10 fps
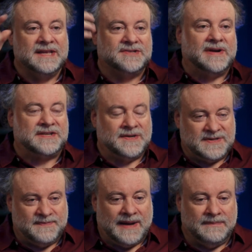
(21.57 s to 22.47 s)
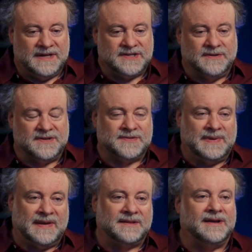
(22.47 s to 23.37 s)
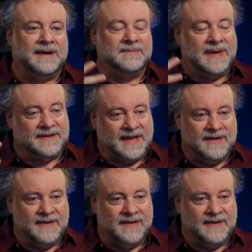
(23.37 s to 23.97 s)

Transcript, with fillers: structure was published and also when they climbed Mount